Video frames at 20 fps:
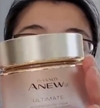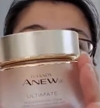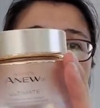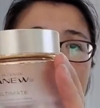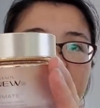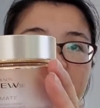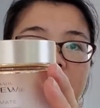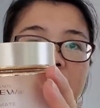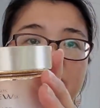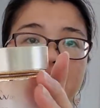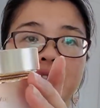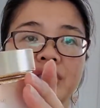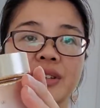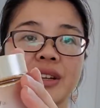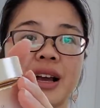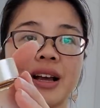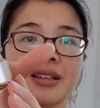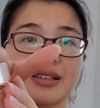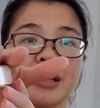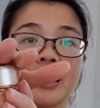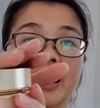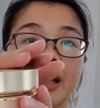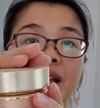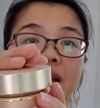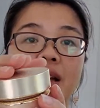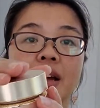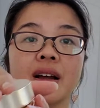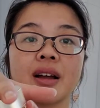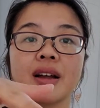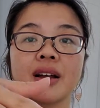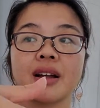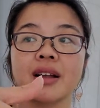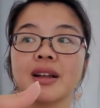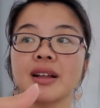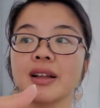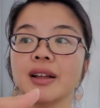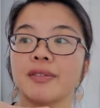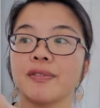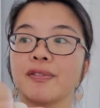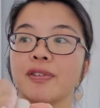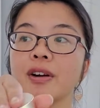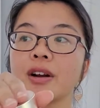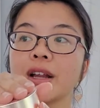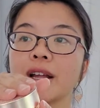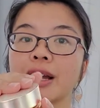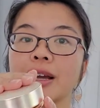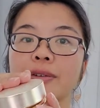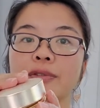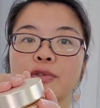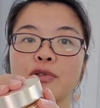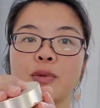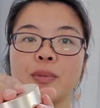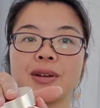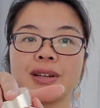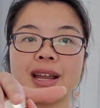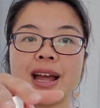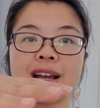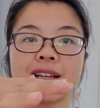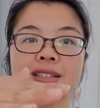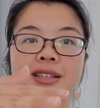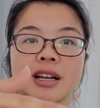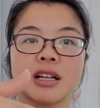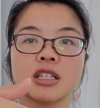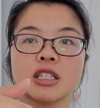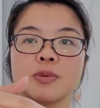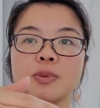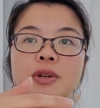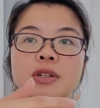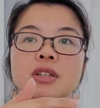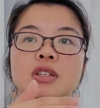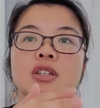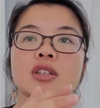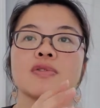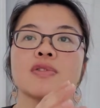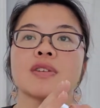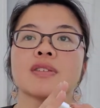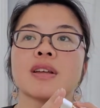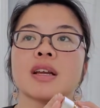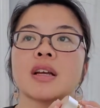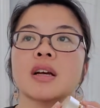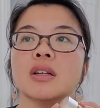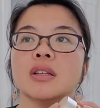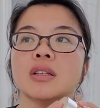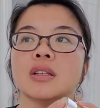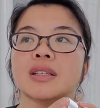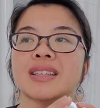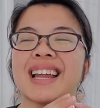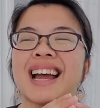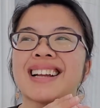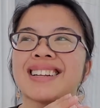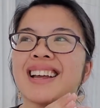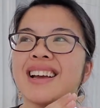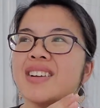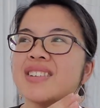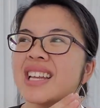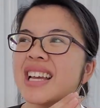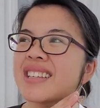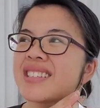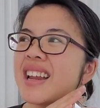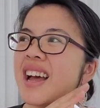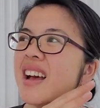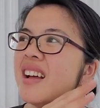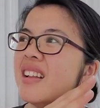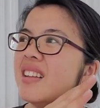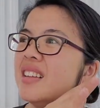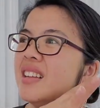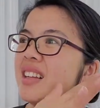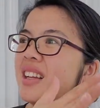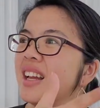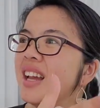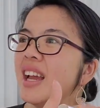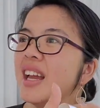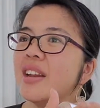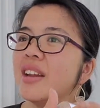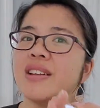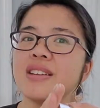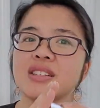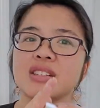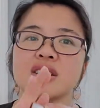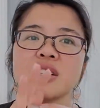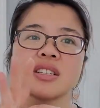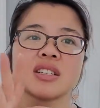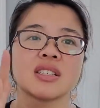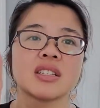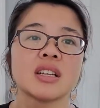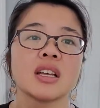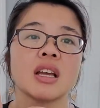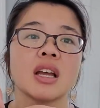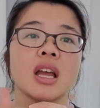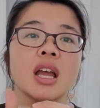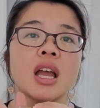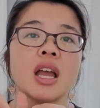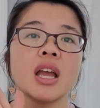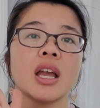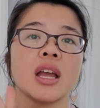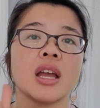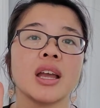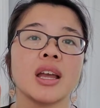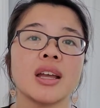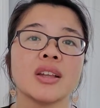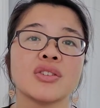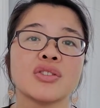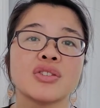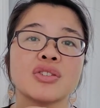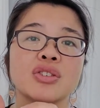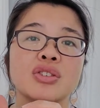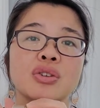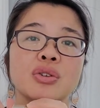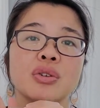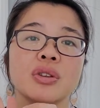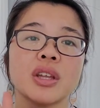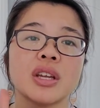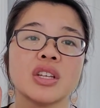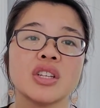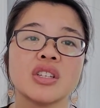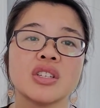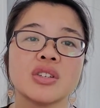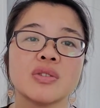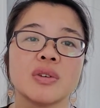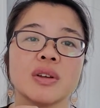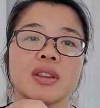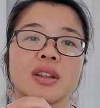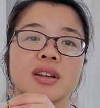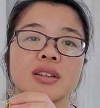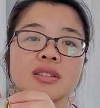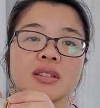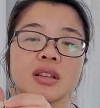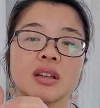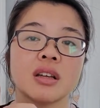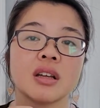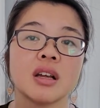all the textures, guys. Like, for like from a textile experience, it just feels like oh, tactile, textile. Anyways, just, it's soothing just doing this.